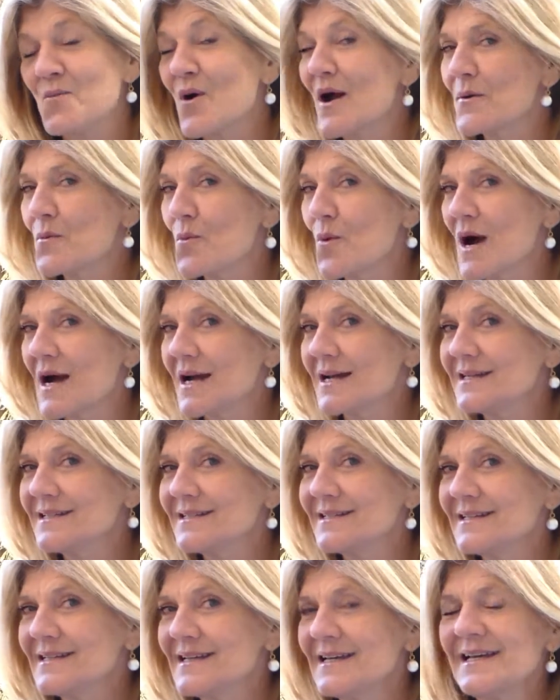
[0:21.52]
white wine
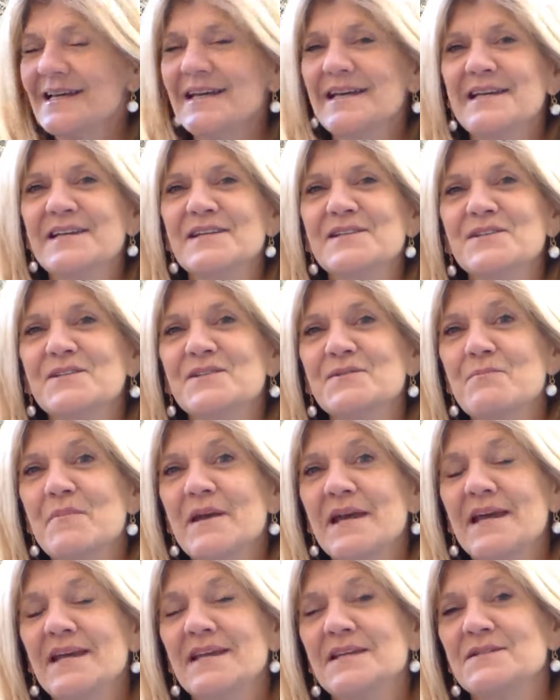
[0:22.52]
is
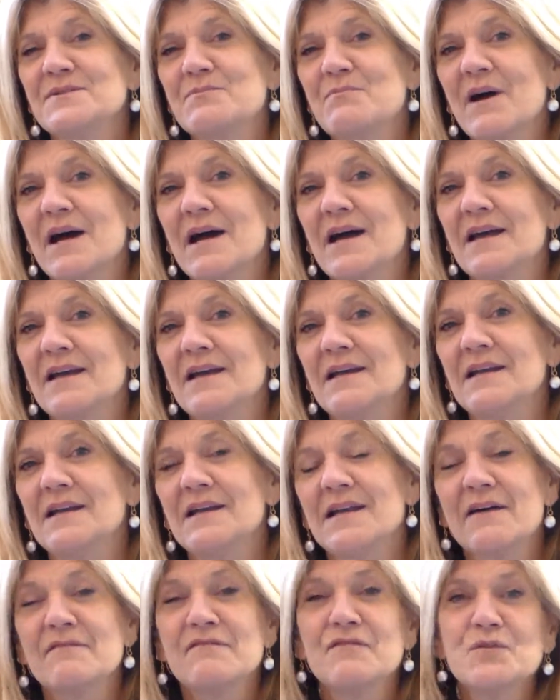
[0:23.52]
made by
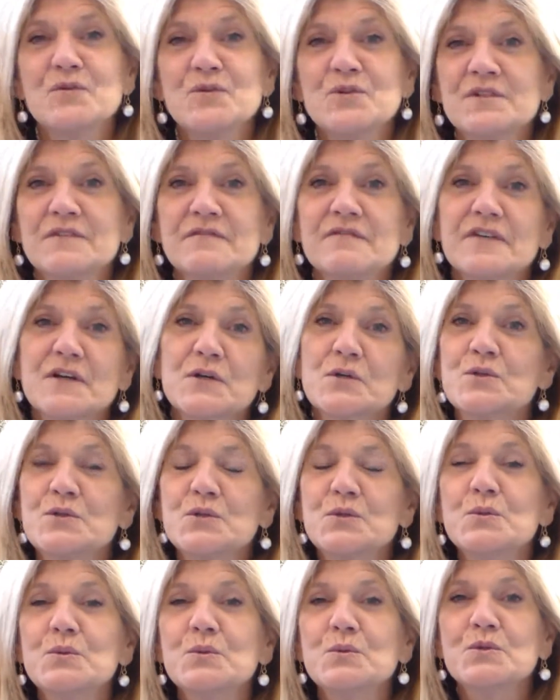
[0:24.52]
La Voûte du
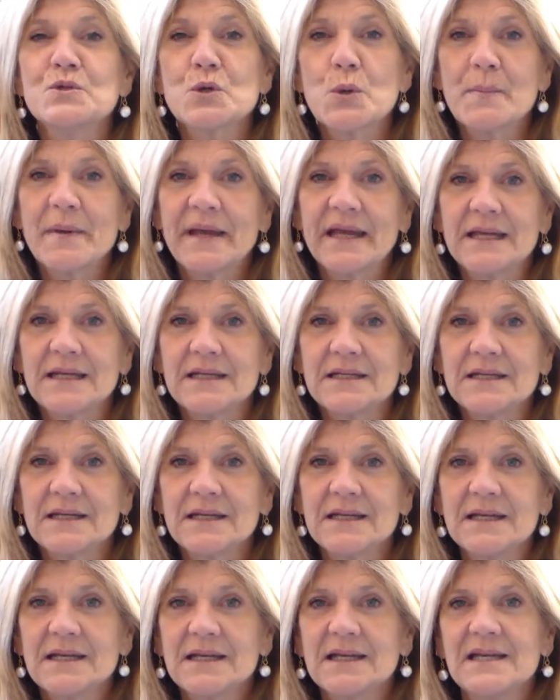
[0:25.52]
Verdus Domaine.
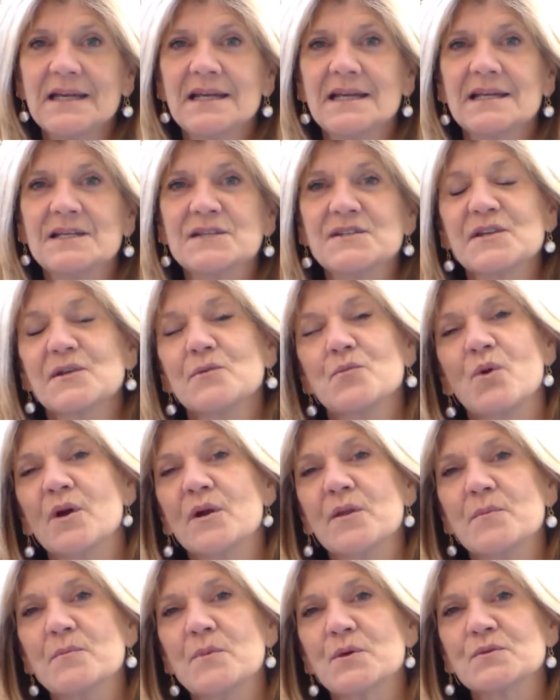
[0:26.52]
It's in one
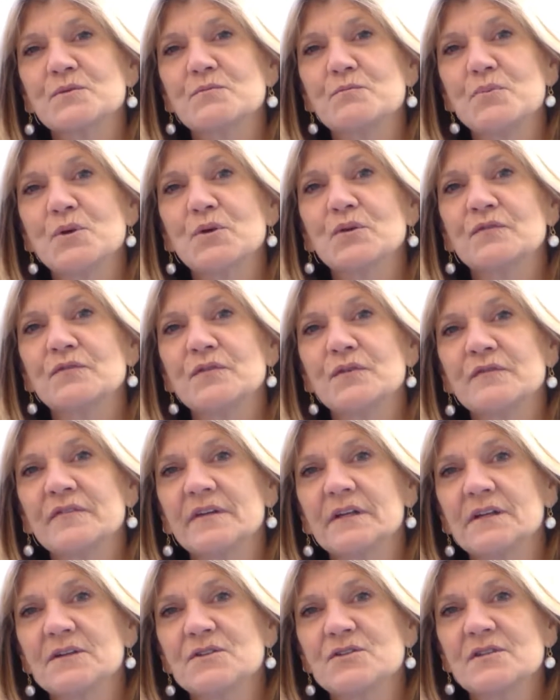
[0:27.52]
of the most beautiful
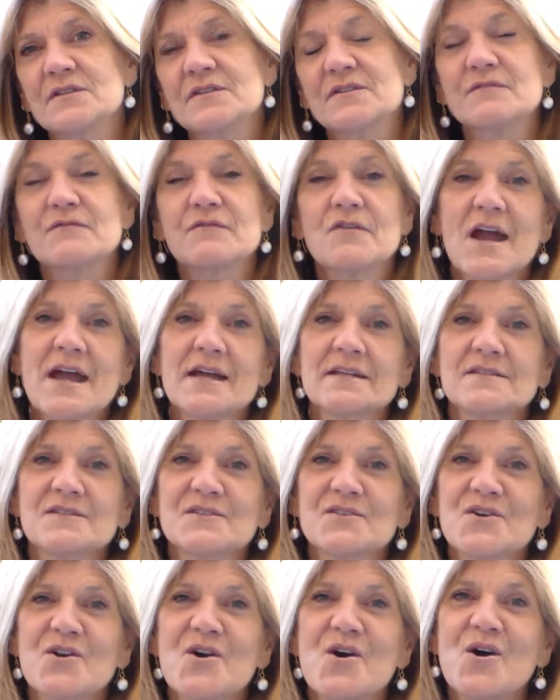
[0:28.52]
villages of
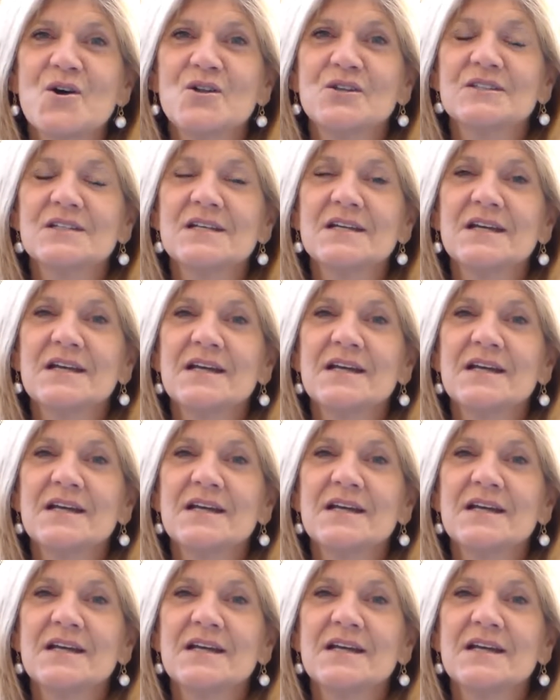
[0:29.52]
France called